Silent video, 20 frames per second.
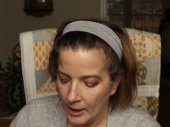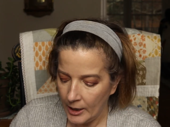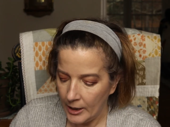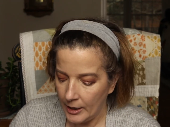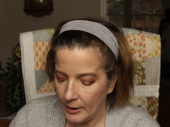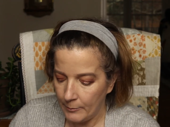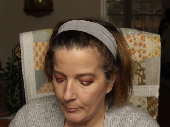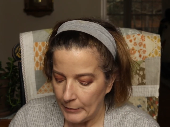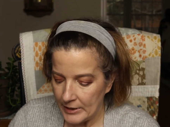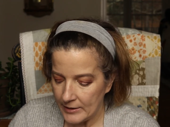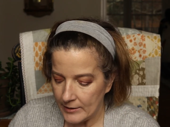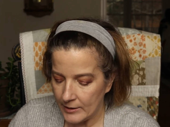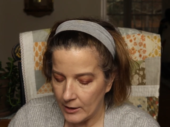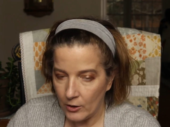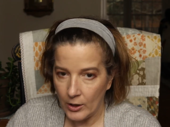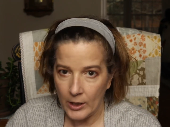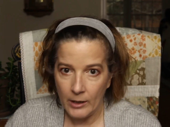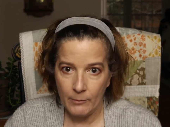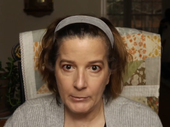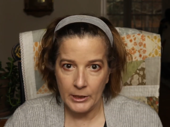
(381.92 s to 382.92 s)
And
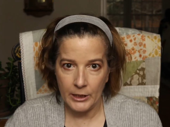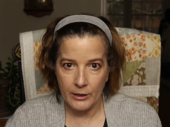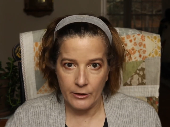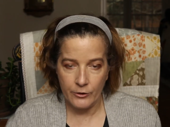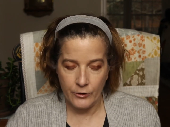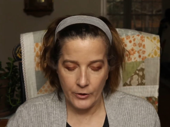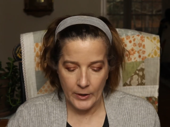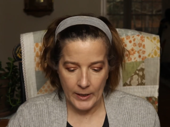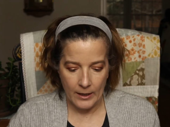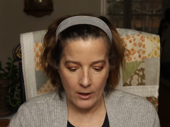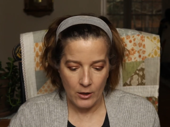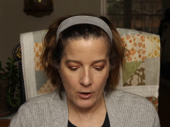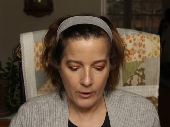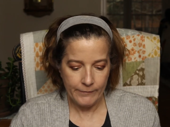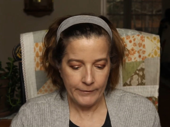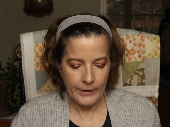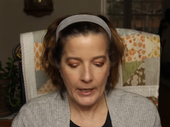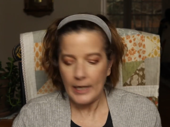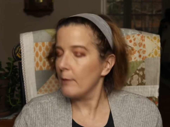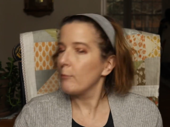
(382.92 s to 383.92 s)
mascara, I'm going to do that off
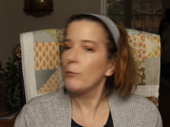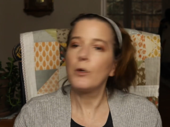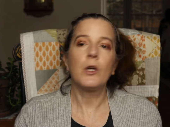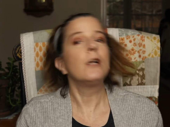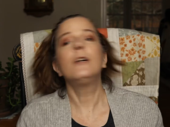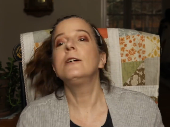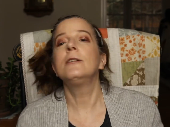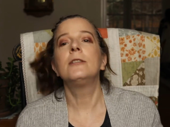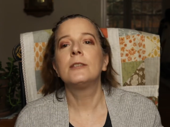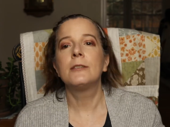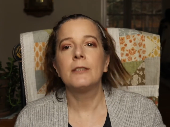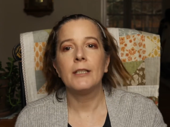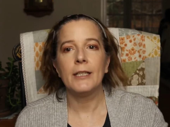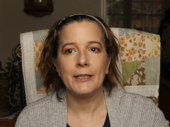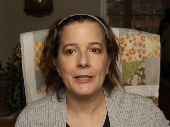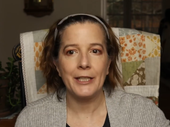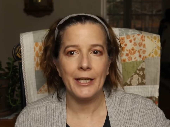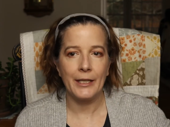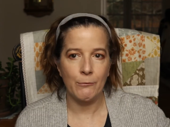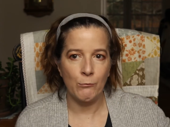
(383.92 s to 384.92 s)
camera.
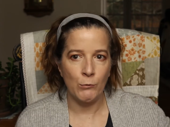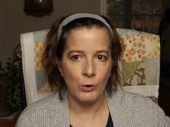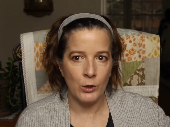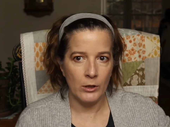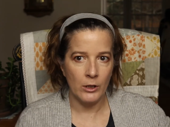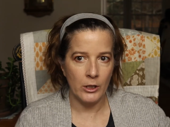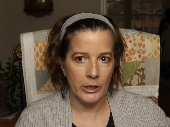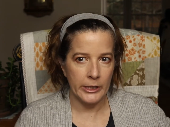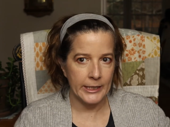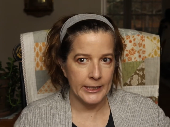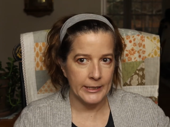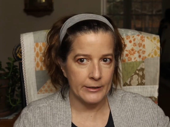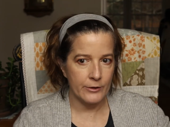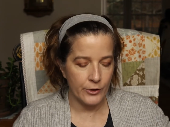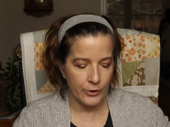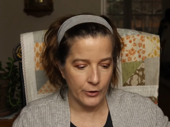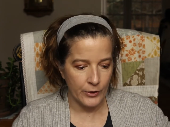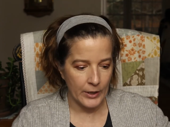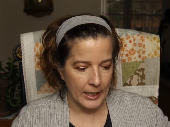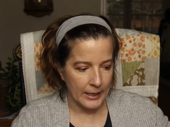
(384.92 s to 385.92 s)
And then we'll look
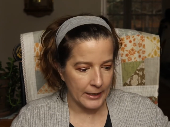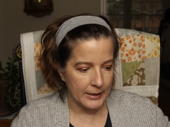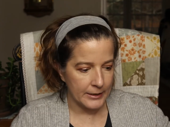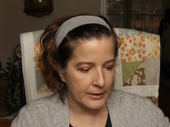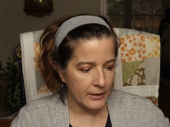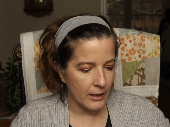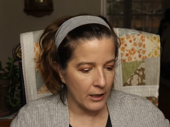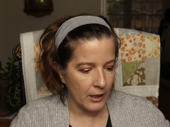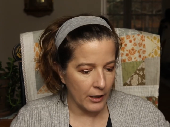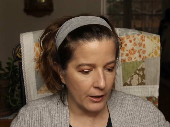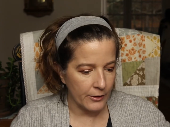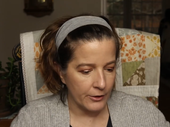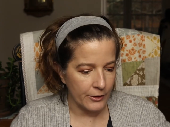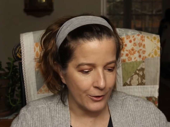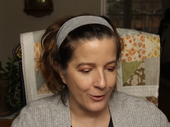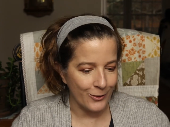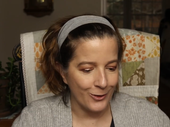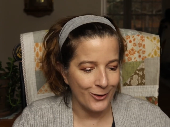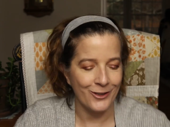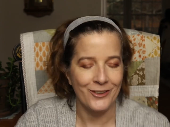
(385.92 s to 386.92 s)
into that
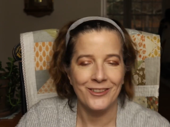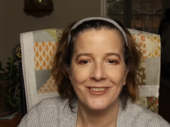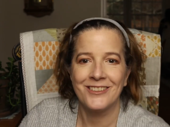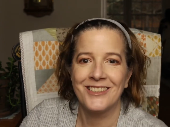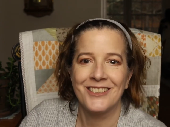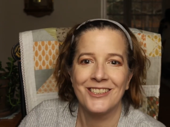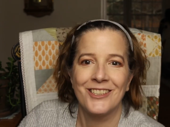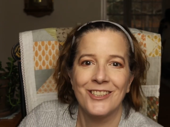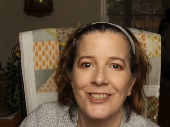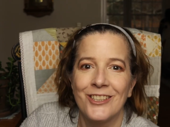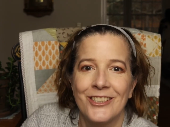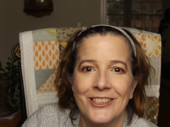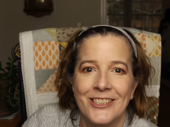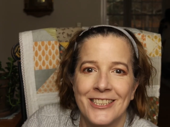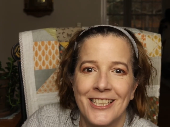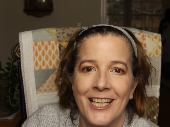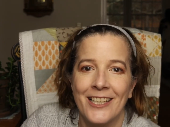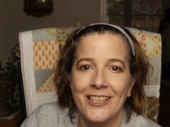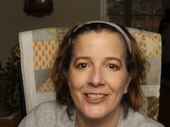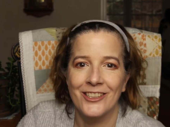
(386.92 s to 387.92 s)
other
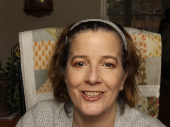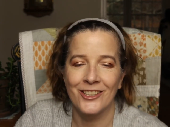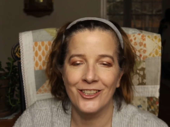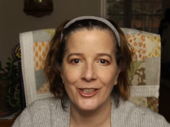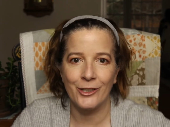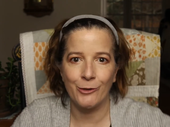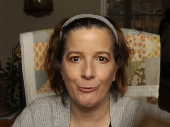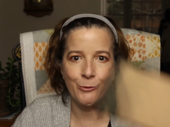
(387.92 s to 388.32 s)
second look